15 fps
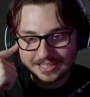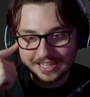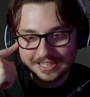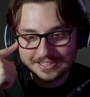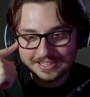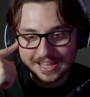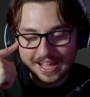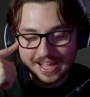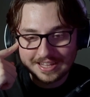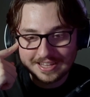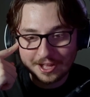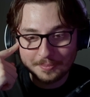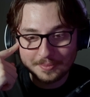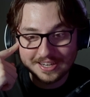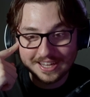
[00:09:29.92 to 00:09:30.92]
They
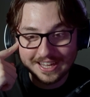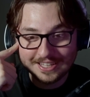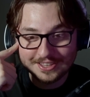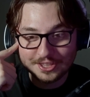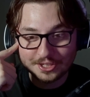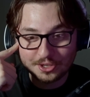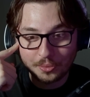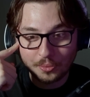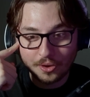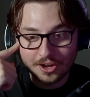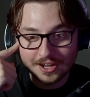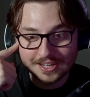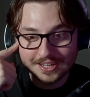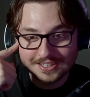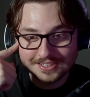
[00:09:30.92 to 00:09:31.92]
tell me to hit the
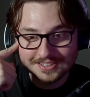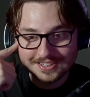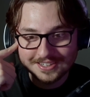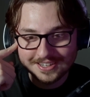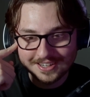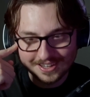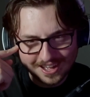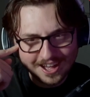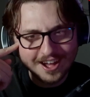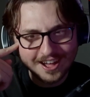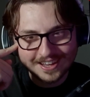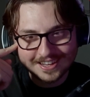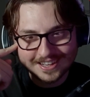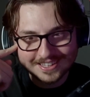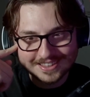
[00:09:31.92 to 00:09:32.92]
Kwan. Oh,
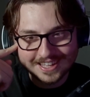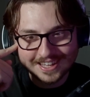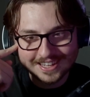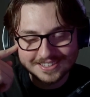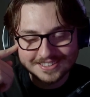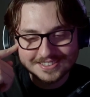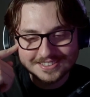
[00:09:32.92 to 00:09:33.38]
I got that.